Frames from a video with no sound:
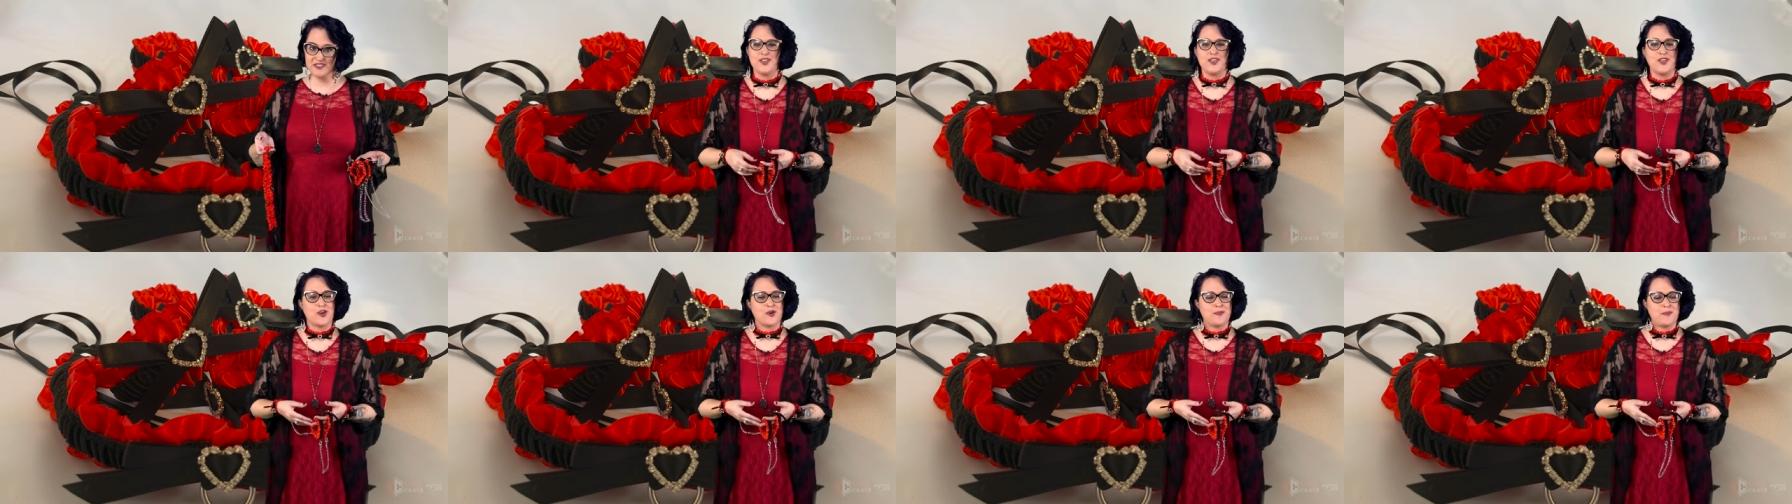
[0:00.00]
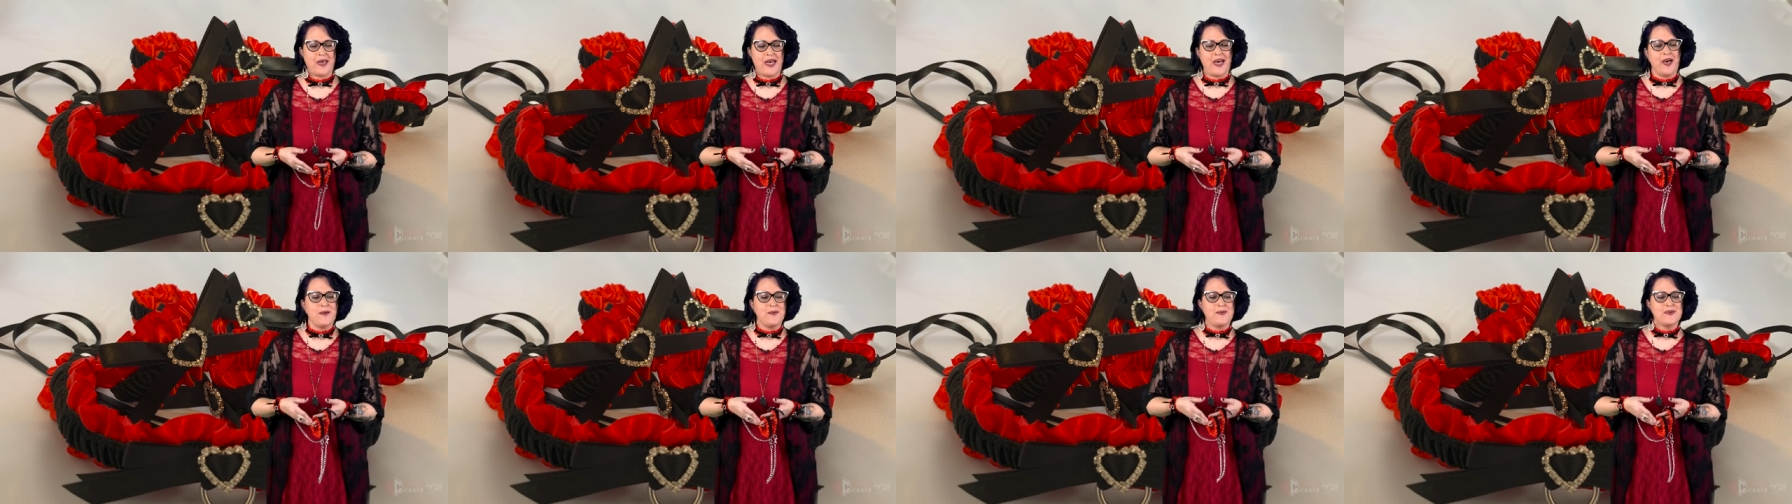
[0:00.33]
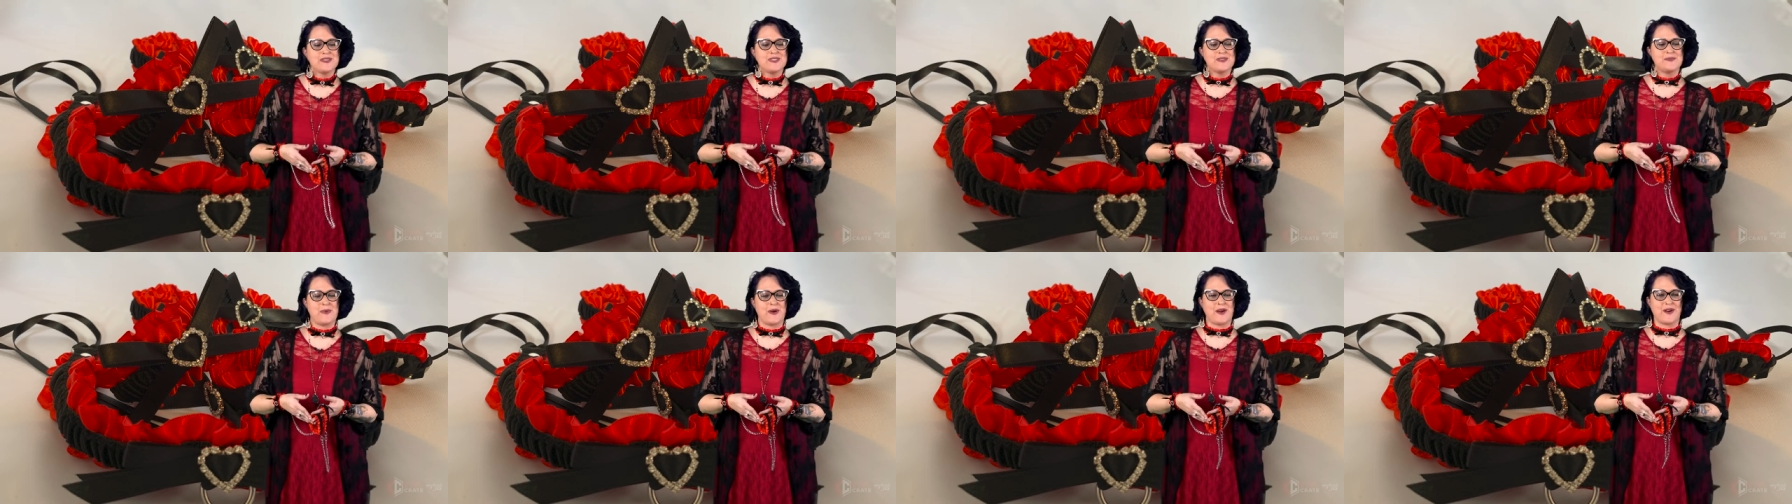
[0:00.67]
Your pet
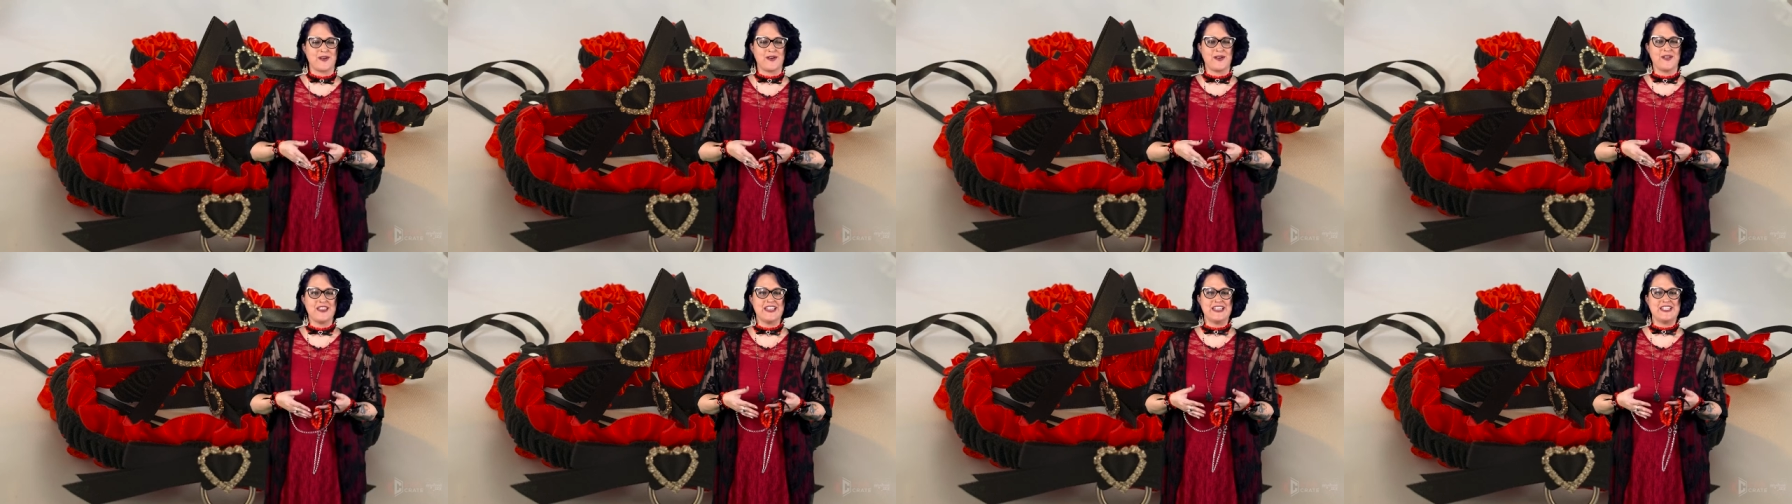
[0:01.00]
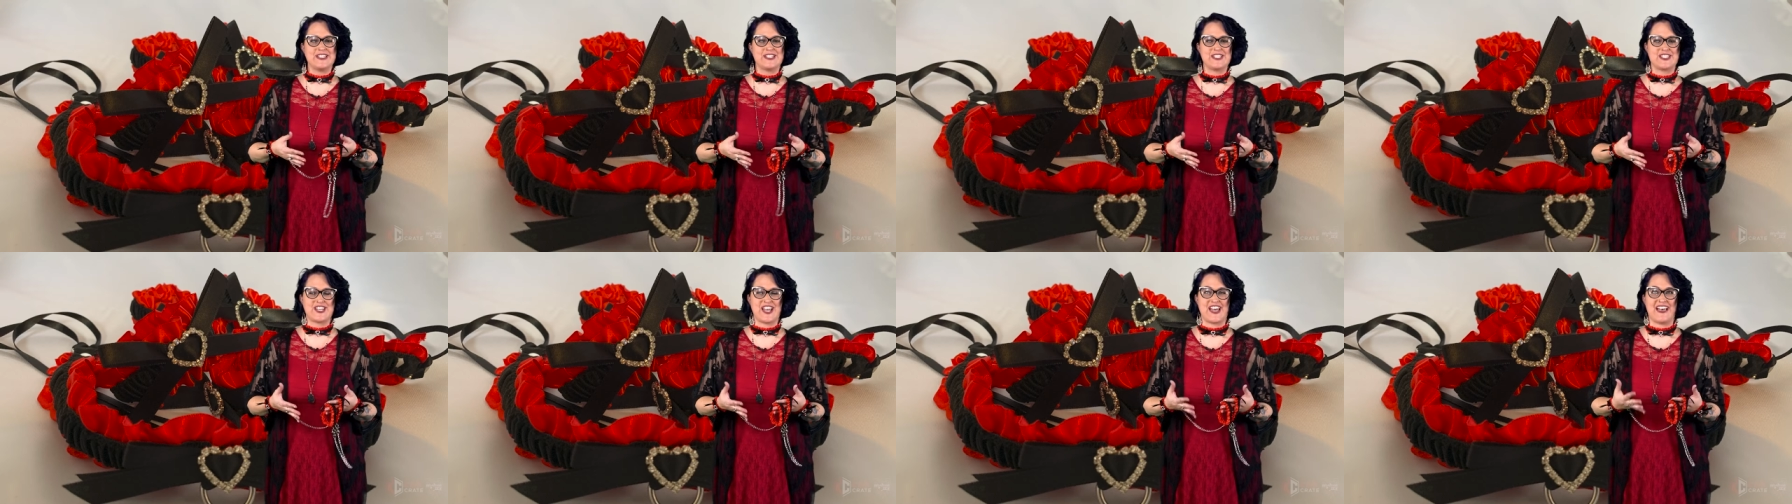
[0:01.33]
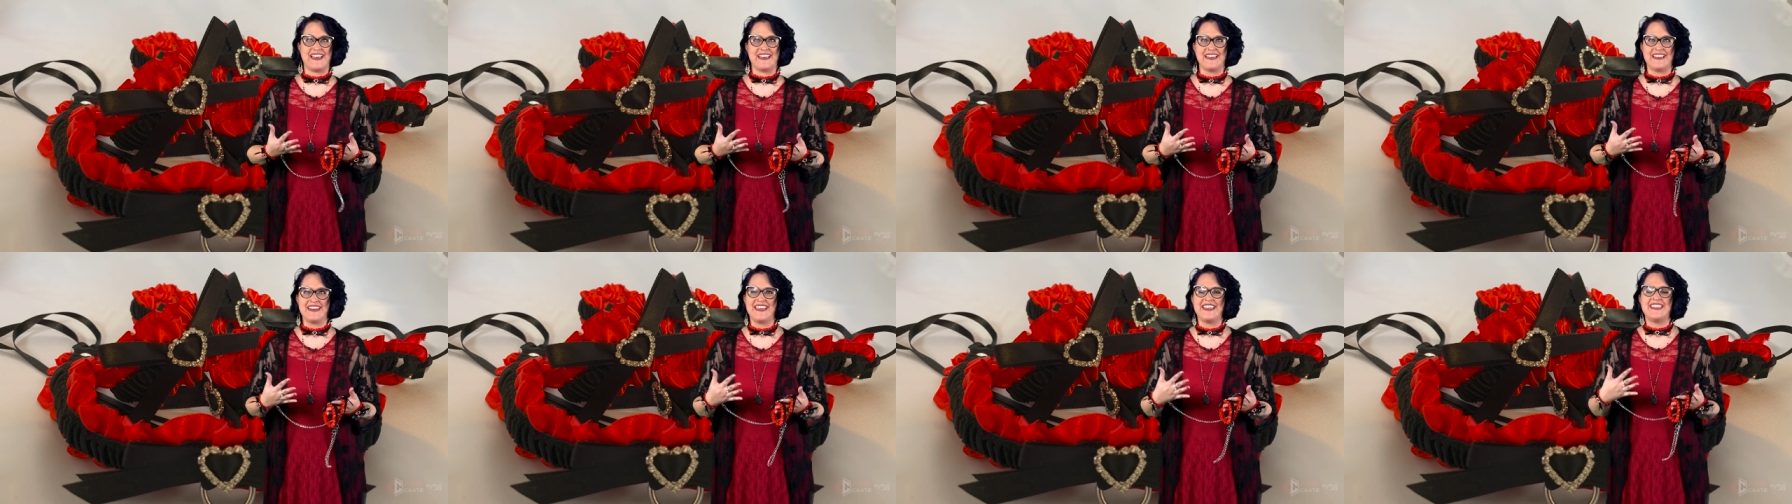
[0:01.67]
will sparkle and
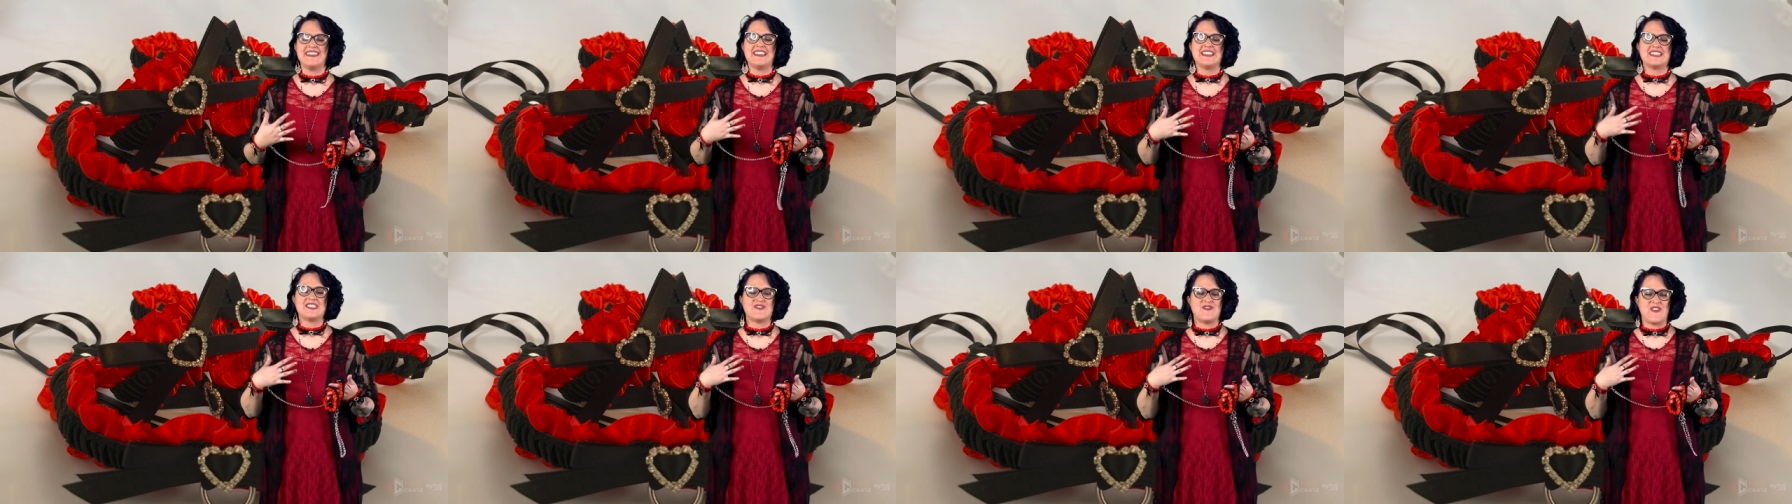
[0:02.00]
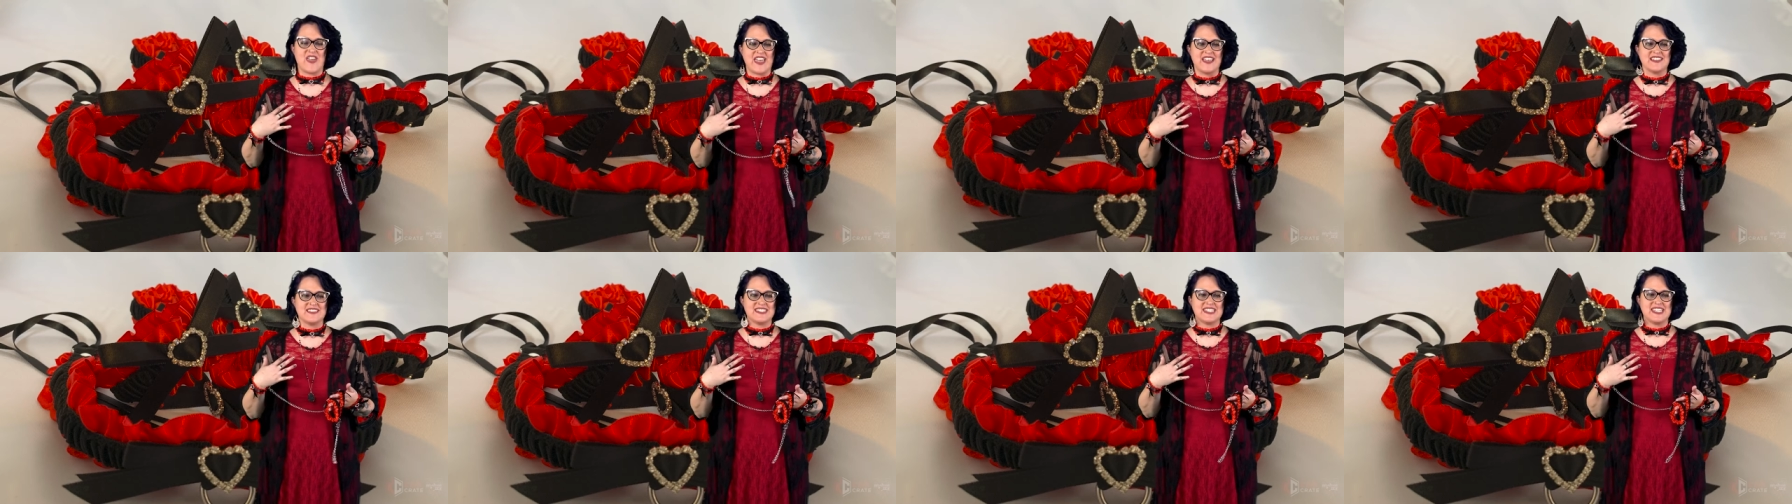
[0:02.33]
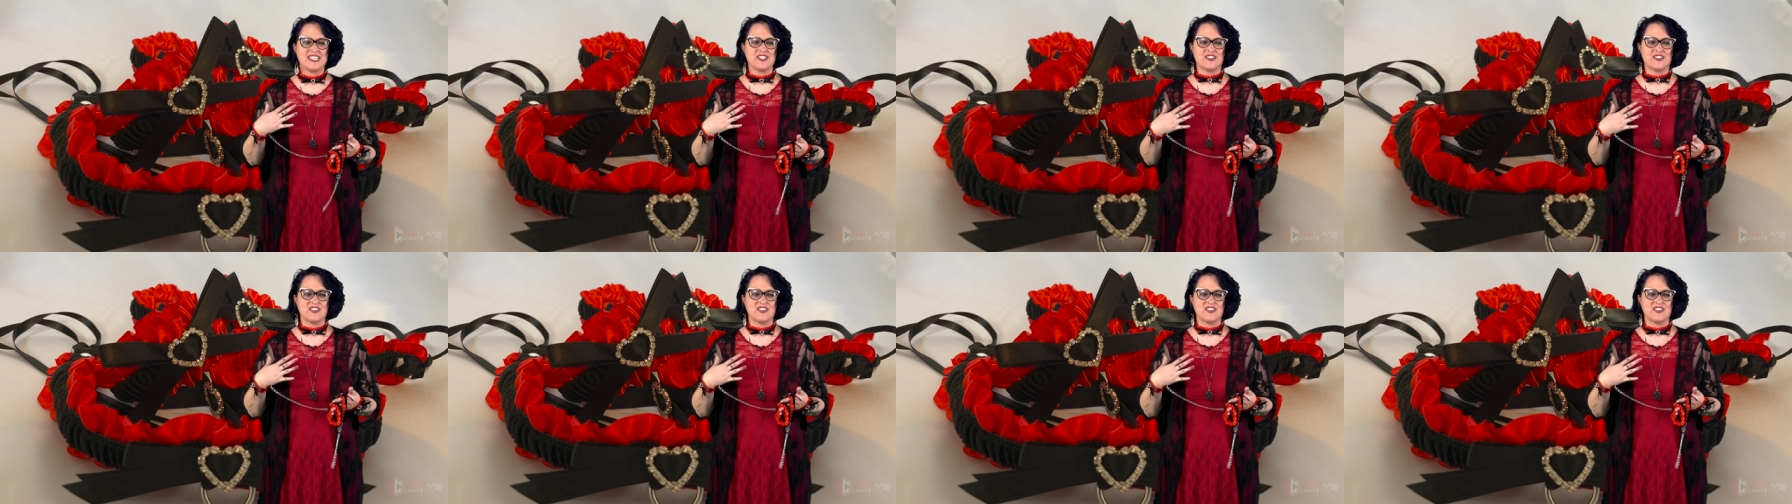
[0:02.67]
shine in this fancy